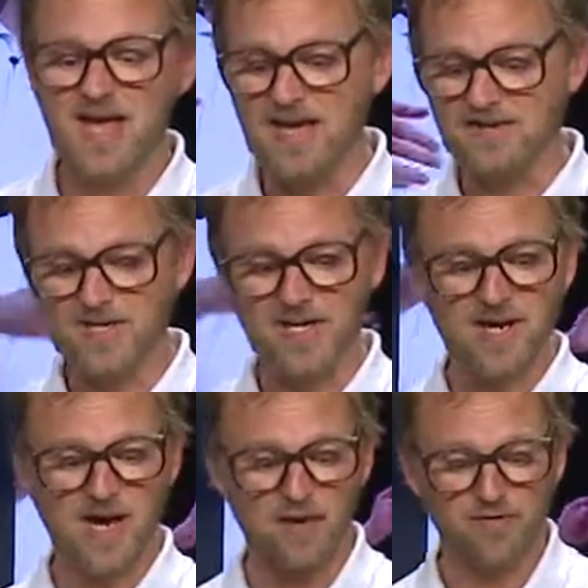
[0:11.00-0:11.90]
And here
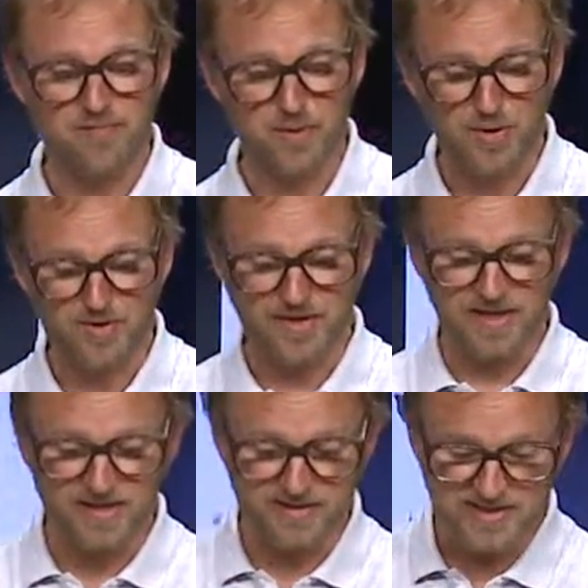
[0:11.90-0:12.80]
I have brought
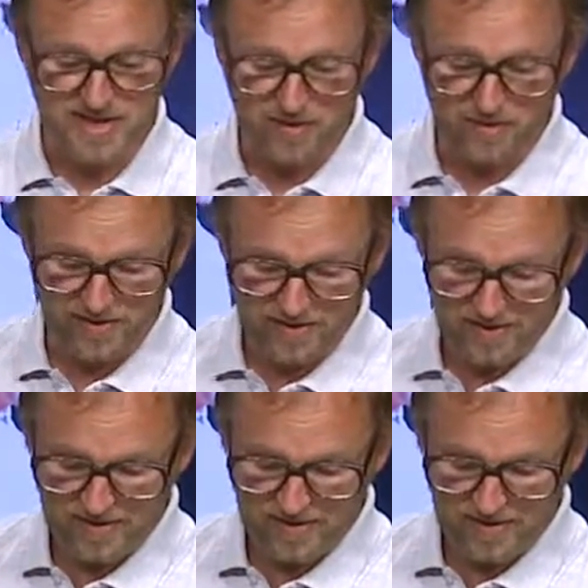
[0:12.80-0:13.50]
a hardware